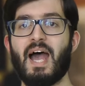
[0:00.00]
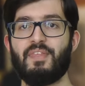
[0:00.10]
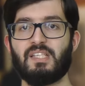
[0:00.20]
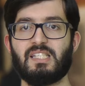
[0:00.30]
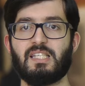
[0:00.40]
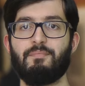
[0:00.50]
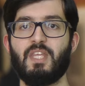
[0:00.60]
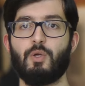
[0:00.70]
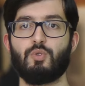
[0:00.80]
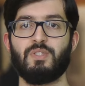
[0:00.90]
and this is
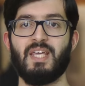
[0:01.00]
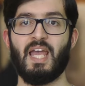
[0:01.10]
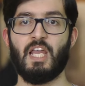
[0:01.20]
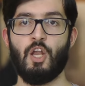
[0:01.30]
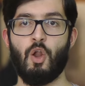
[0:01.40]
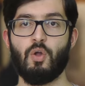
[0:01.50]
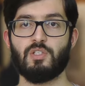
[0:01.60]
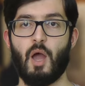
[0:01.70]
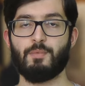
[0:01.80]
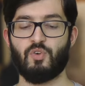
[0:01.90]
something which will take a long
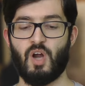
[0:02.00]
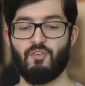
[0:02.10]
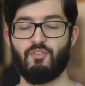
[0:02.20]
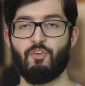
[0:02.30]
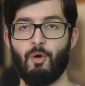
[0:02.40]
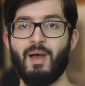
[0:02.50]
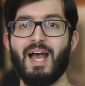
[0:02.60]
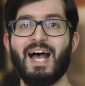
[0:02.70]
time to recover from,